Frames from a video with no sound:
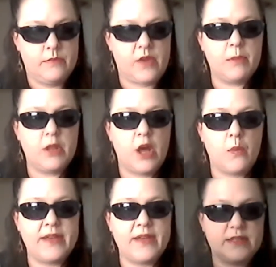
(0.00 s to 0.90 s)
Come a long
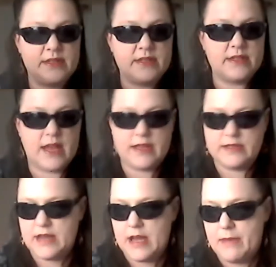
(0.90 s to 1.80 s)
way since this
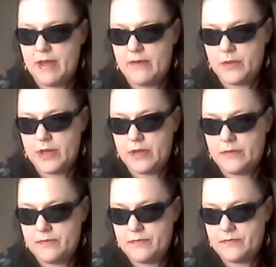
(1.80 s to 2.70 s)
guy's time, haven't we?
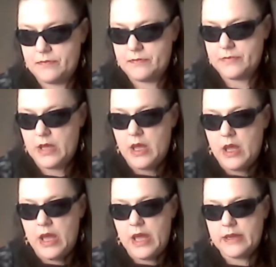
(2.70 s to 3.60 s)

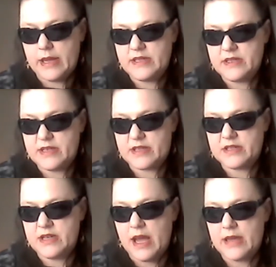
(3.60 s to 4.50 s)
In
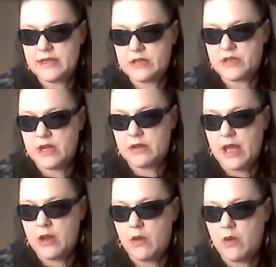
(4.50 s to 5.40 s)
1969, Dr.
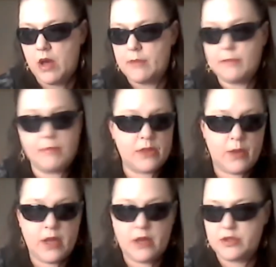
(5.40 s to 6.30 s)
Delgado, by the
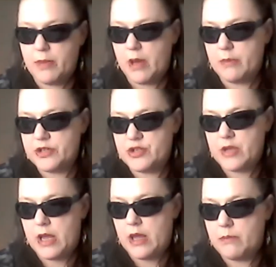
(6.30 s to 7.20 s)
way, also published
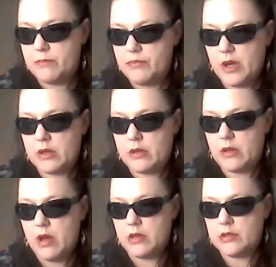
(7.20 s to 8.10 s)
a book
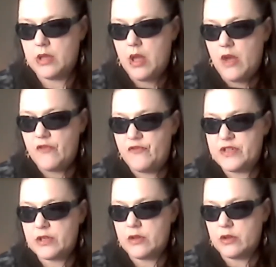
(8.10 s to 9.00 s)
called
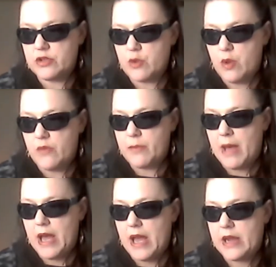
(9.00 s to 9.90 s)
Physical Control of the
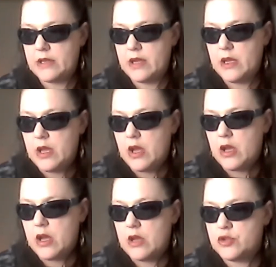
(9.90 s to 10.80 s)
Mind
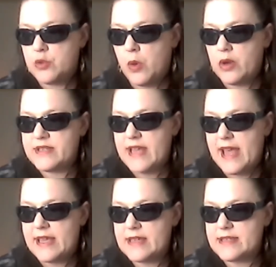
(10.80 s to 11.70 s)
Towards
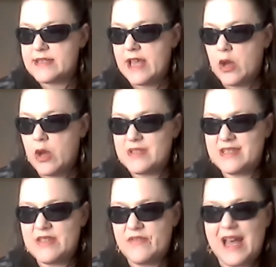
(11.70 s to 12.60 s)
a
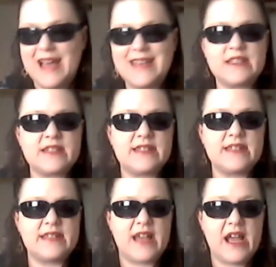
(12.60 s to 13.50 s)
Psycho-Civilized
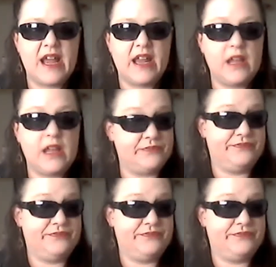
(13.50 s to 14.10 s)
Society.